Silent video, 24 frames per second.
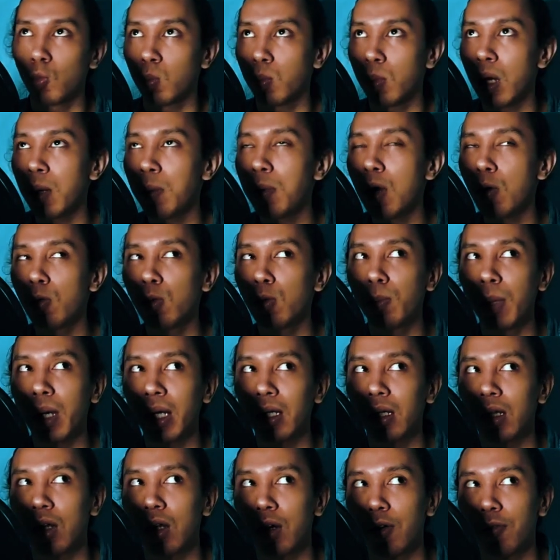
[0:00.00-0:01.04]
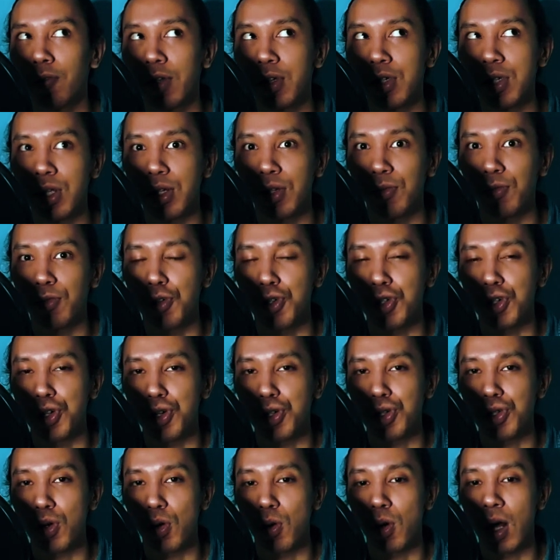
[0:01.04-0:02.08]
Maybe I will make a lot of this in the
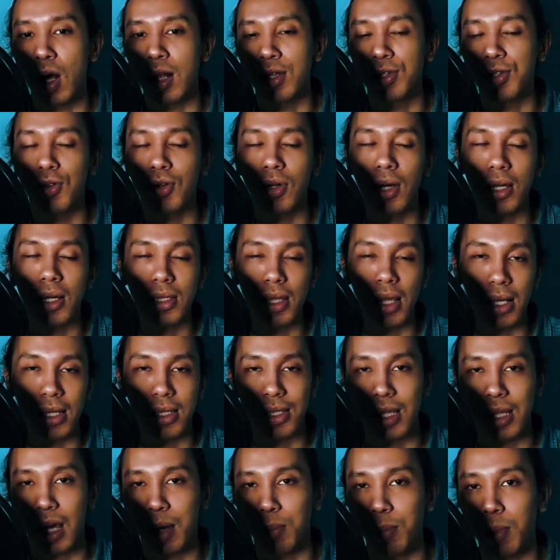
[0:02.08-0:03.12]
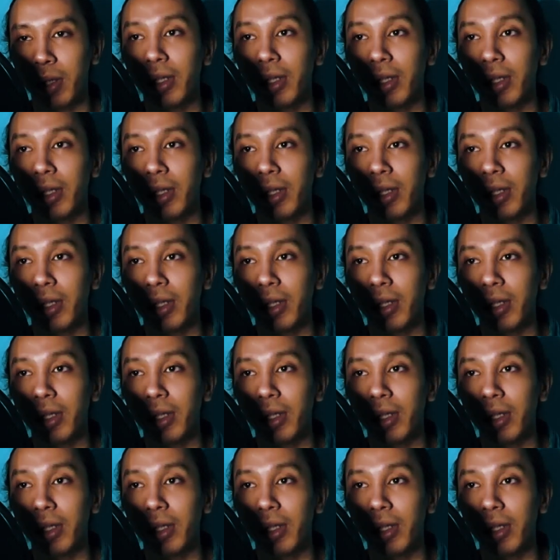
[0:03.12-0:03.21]
future. So I'll see you guys next time.